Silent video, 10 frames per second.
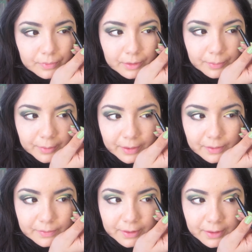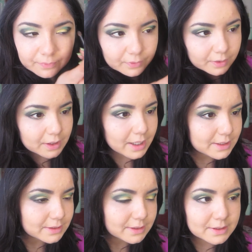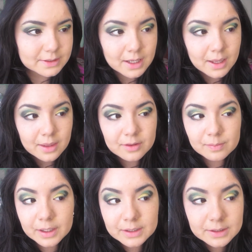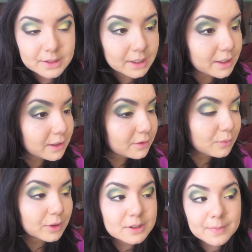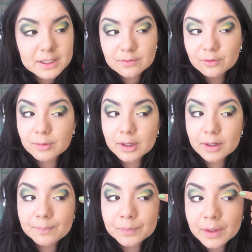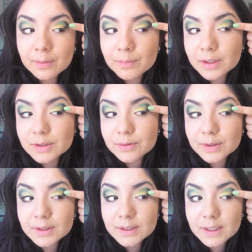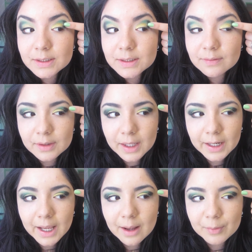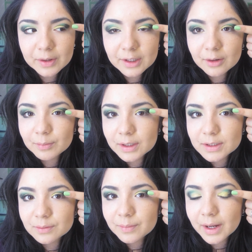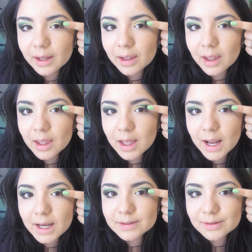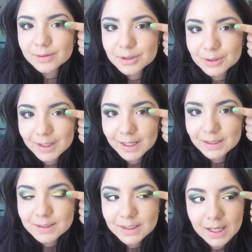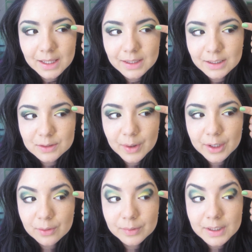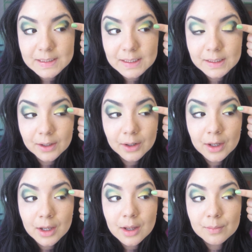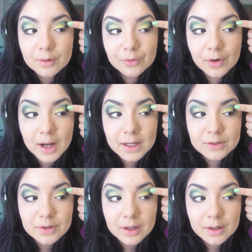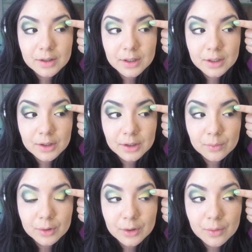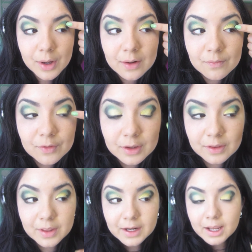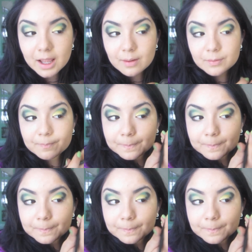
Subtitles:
Now because I have hooded eyes, this is the blending technique that works best for me, but as you can see, it's leaving that gap right there because when my eyes close you can't see it, and that's why I don't place it there. But if your eyes are not hooded, you're going to want to go ahead and fill in that gap.